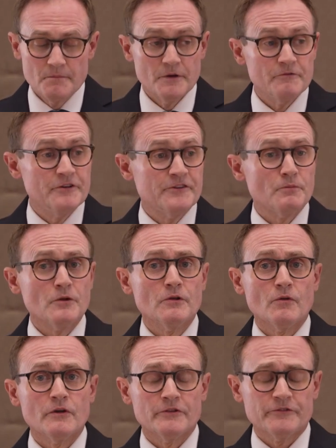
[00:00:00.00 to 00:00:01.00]
But visible
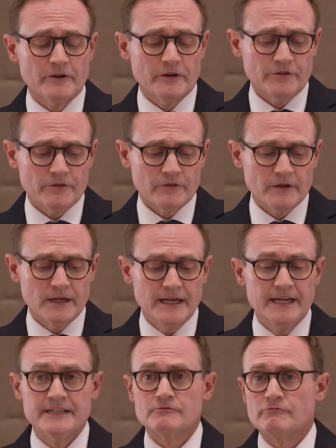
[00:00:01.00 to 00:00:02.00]
lawlessness
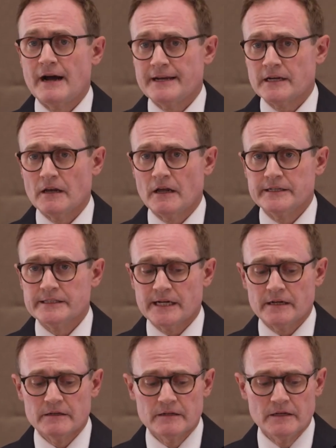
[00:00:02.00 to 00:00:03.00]
is
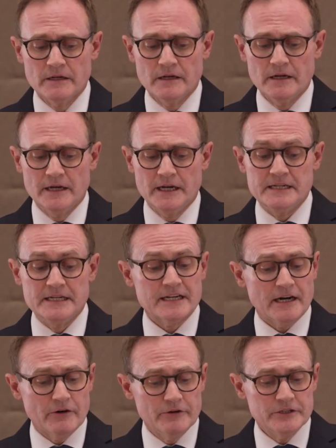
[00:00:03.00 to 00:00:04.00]
radicalizing. It
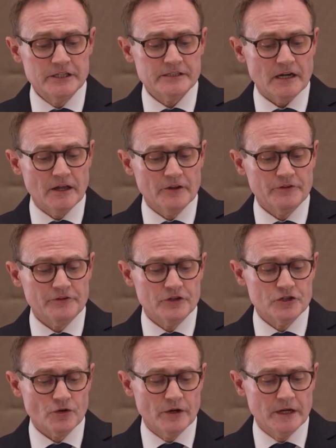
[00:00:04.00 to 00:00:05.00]
encourages others to
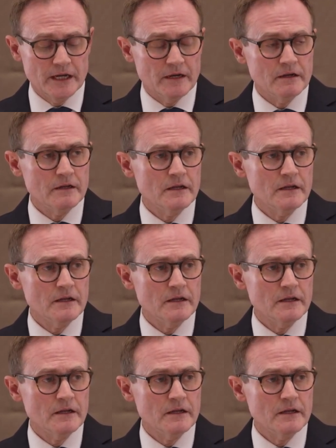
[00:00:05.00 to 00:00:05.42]
join in